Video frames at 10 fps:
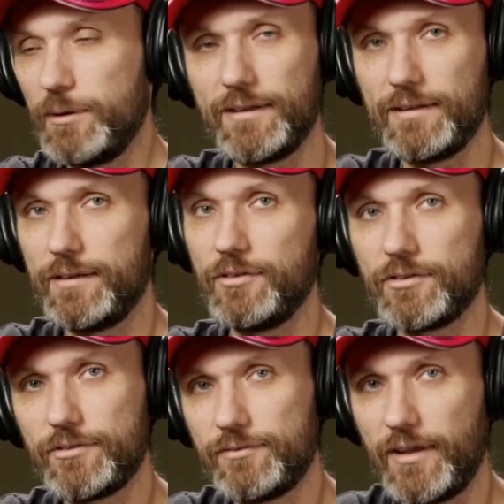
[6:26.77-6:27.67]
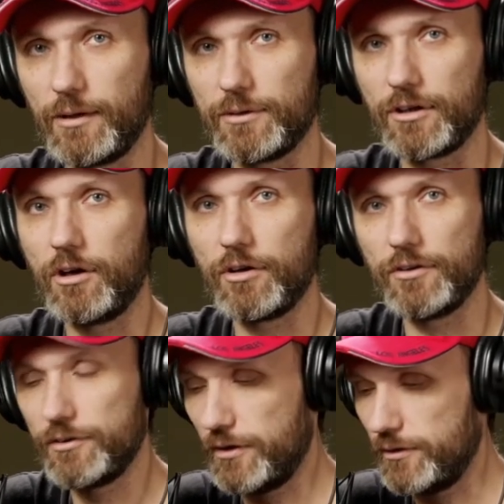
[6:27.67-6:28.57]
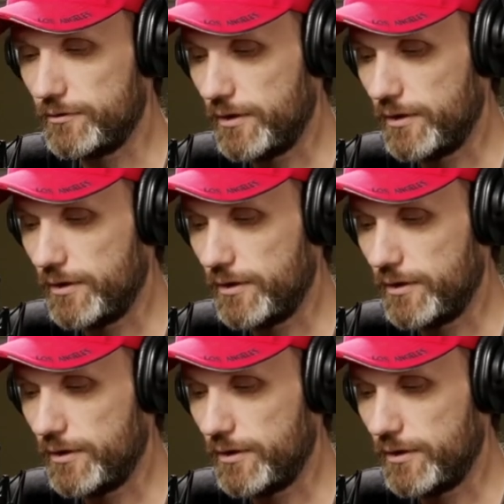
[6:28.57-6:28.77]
and then I just take out the card, you know,